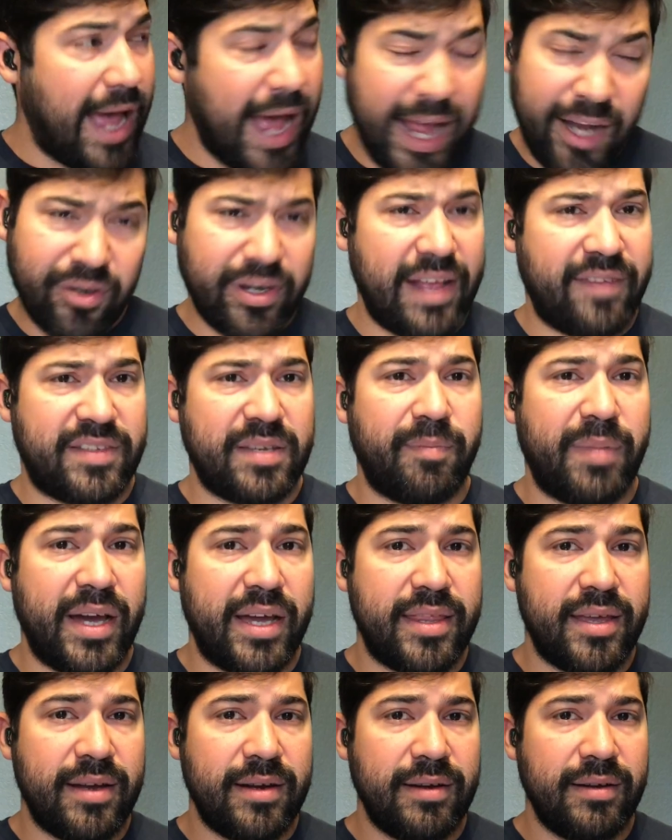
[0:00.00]
I don't have to
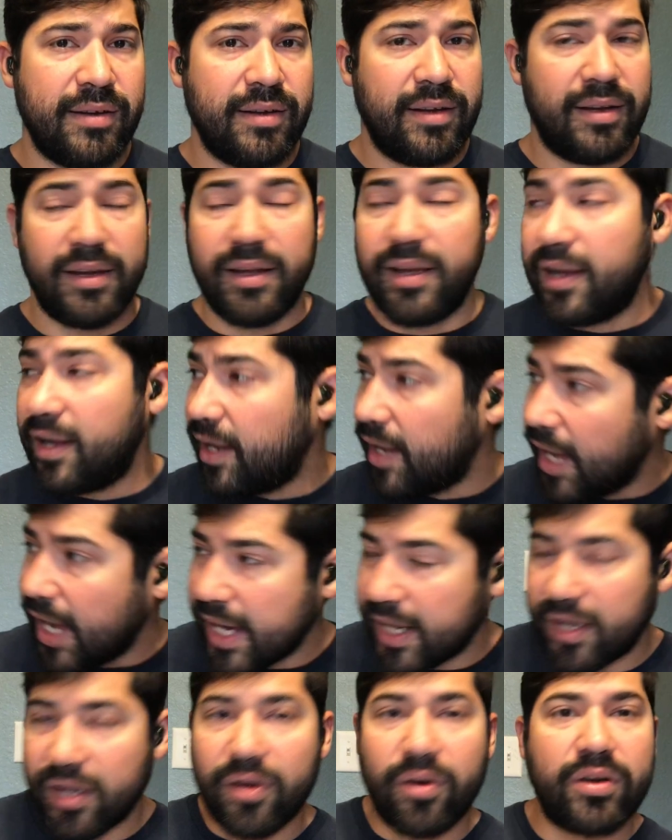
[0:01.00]
buy there.
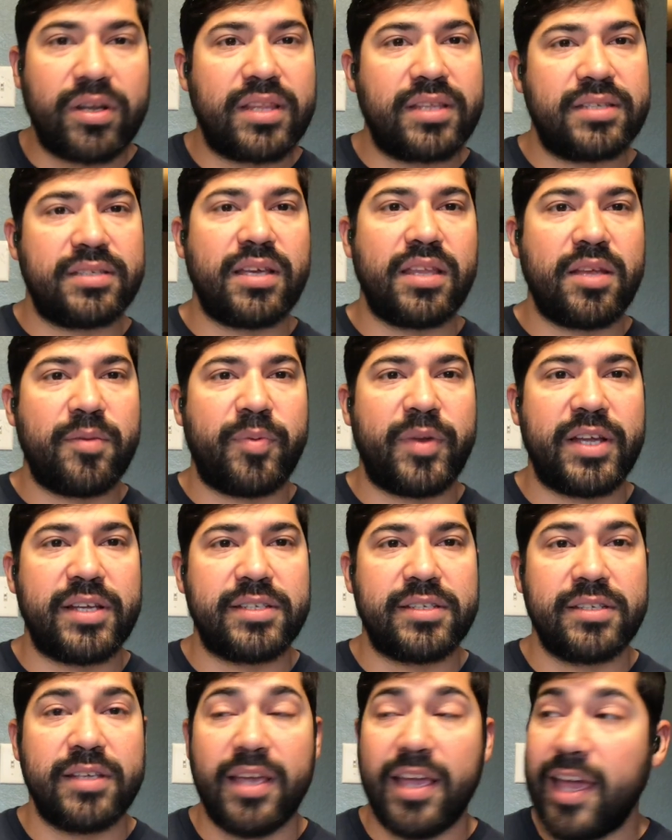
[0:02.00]
I can go to this other
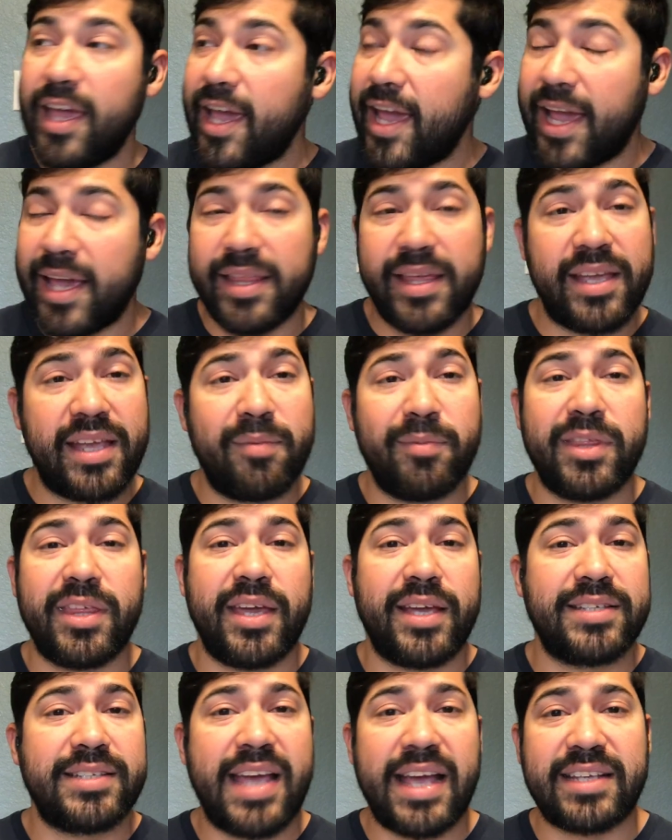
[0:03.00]
place. Hey, they give me the
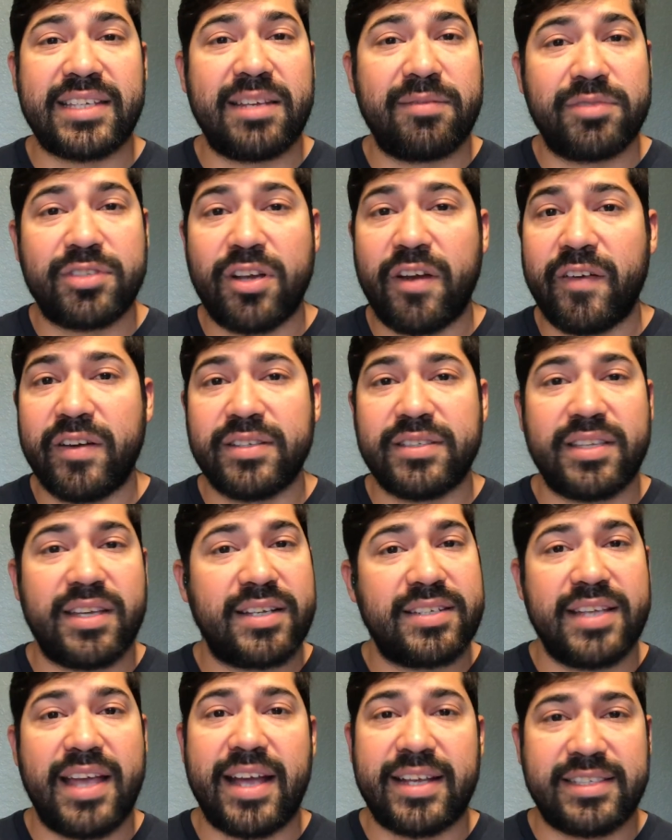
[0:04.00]
exact same service, the
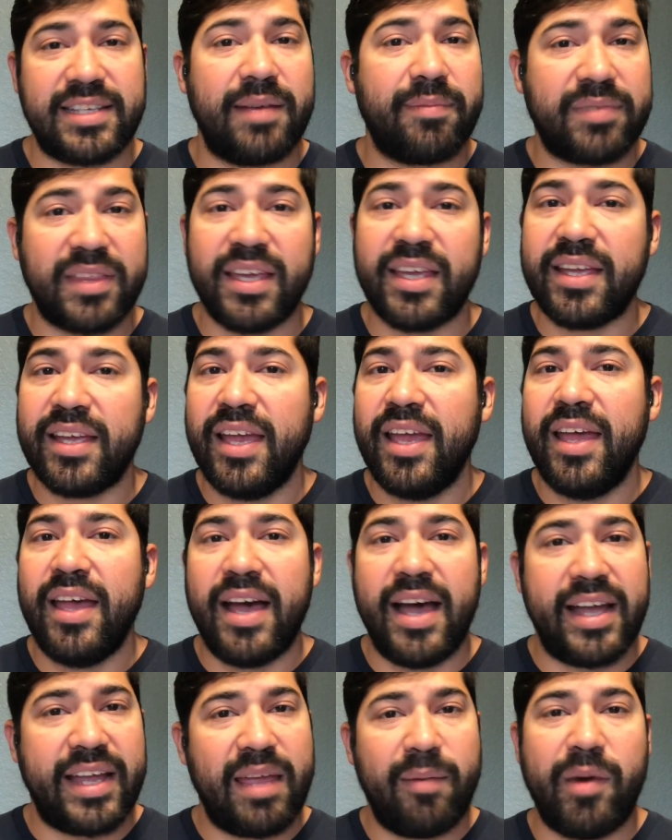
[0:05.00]
exact same thing.
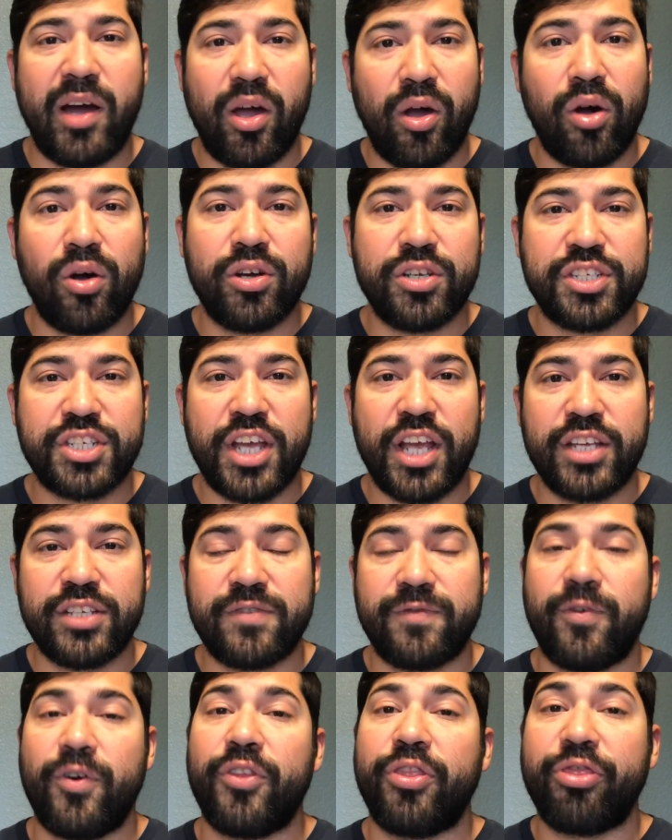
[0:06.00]
I get my oil
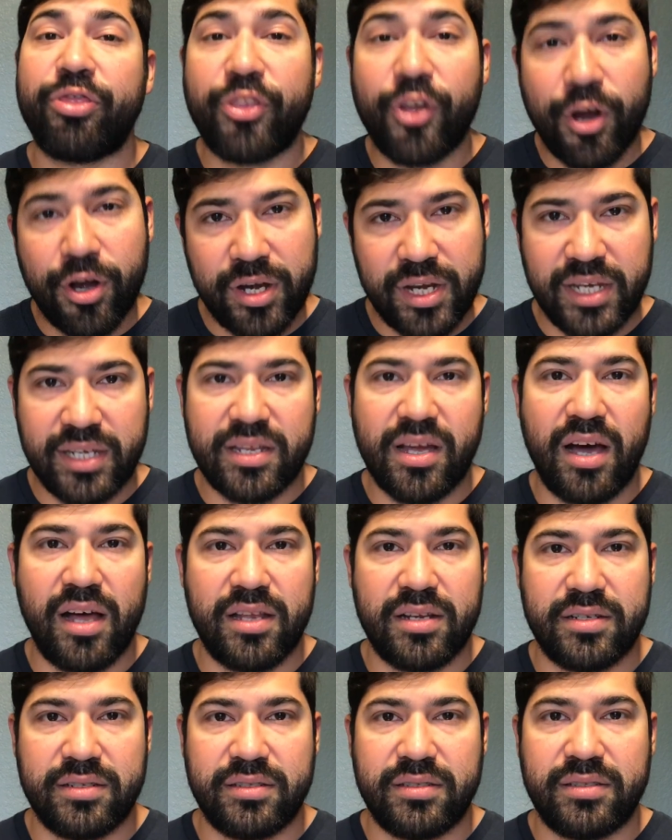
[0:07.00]
change for
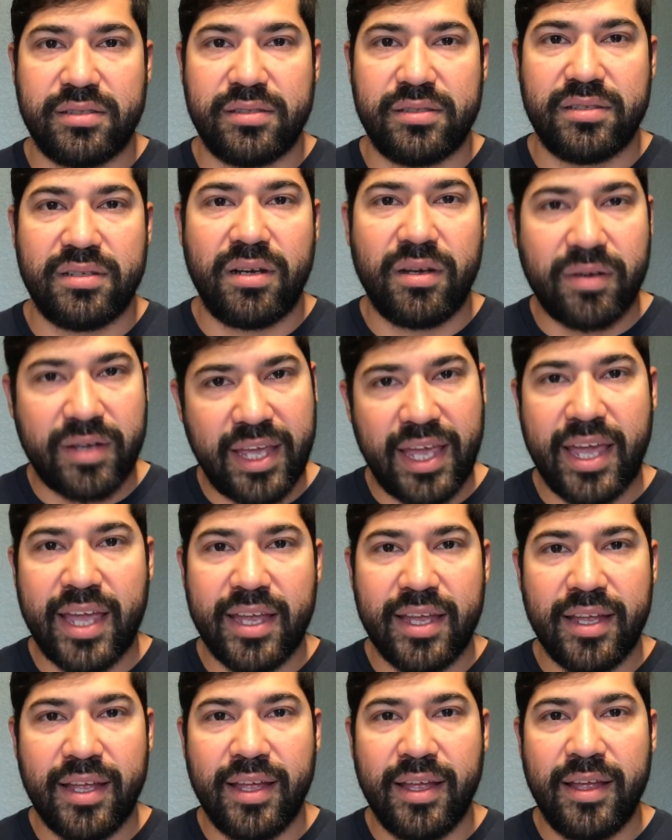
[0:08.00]
$30,
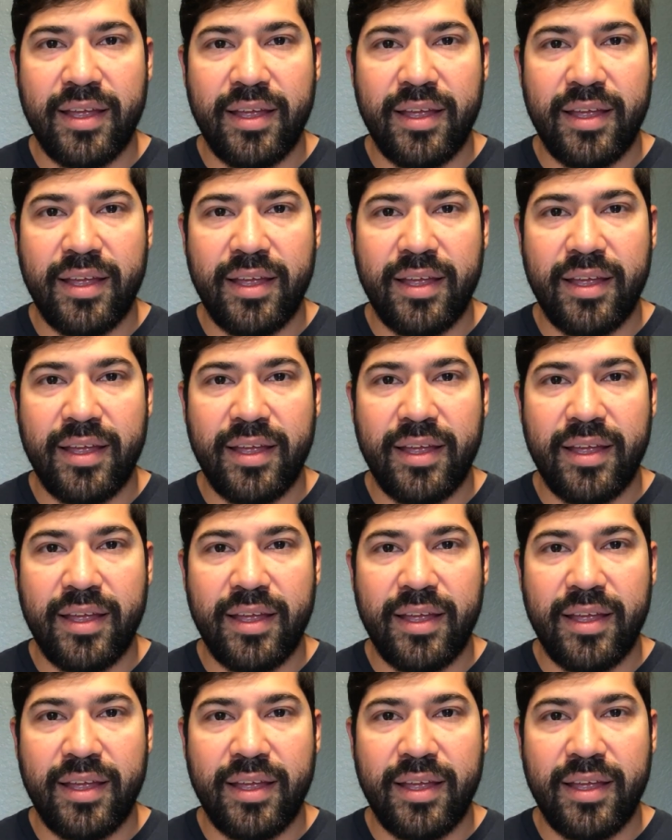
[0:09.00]
okay?